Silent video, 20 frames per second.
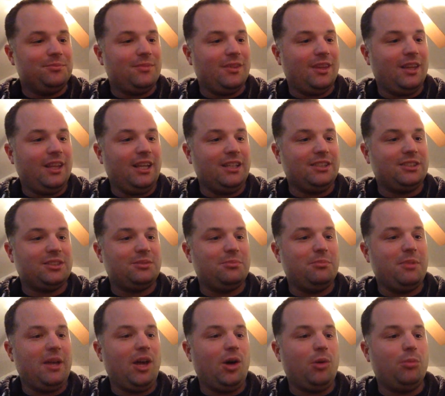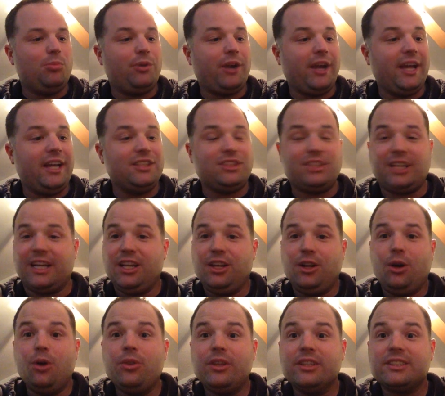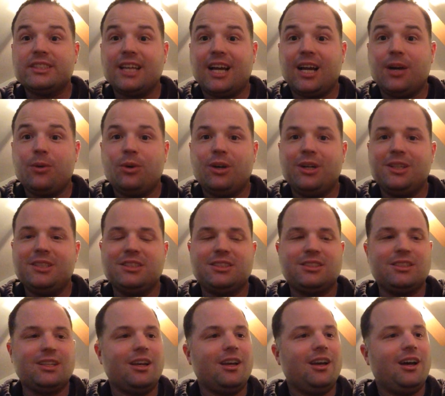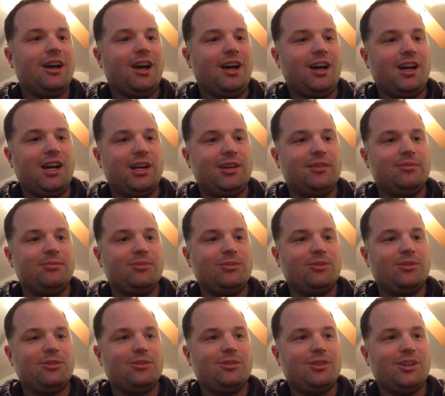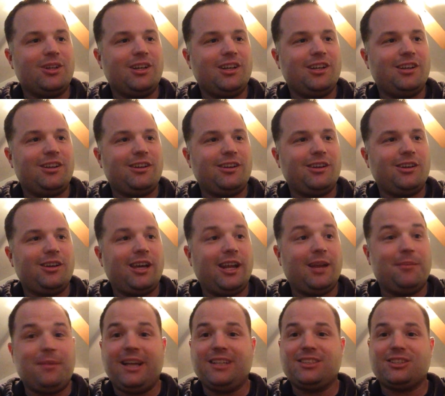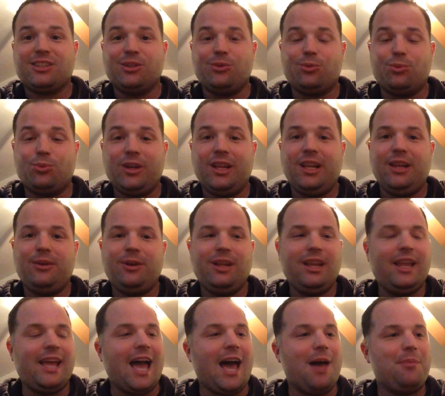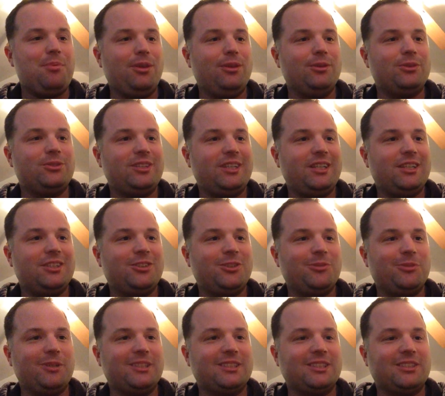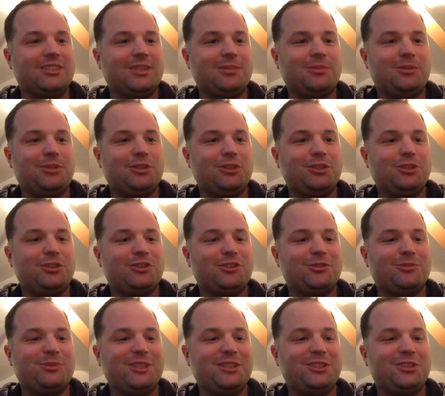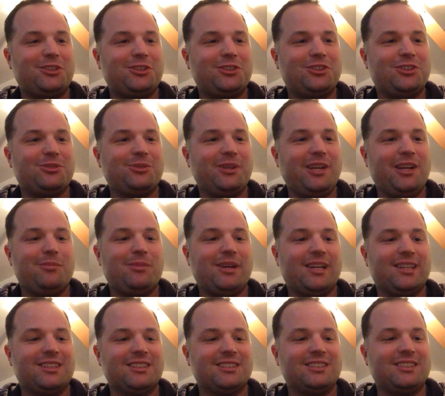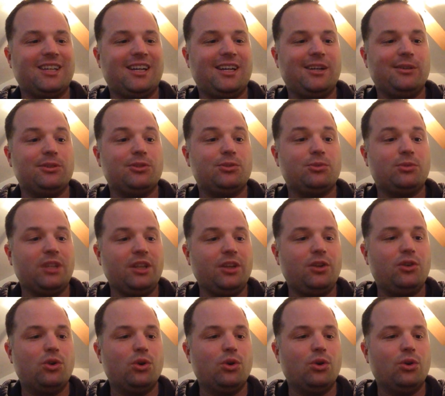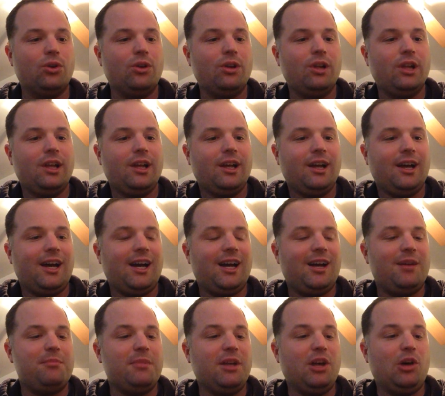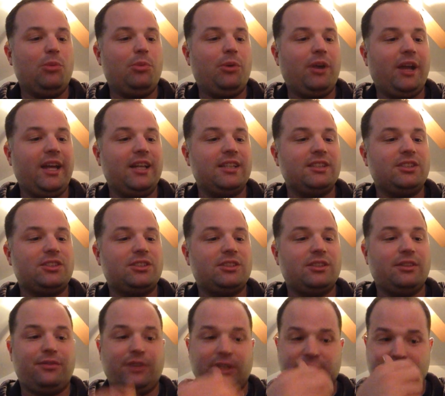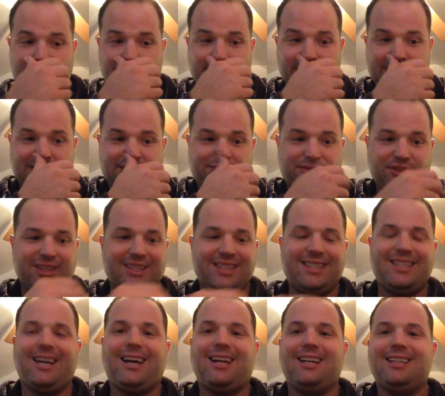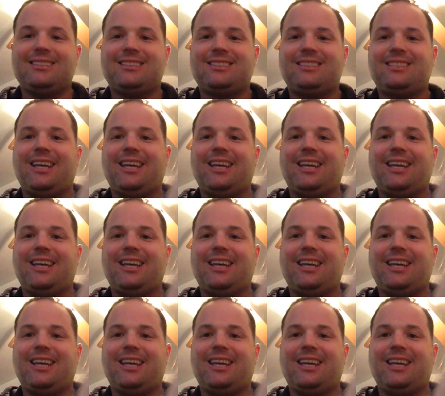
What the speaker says: This Mel Branch, I didn't know who this guy was. And I'm actually really, really happy you sent it to me because I was able to do some research and read about this guy. It was really cool. Mel Branch, defensive end for the Dallas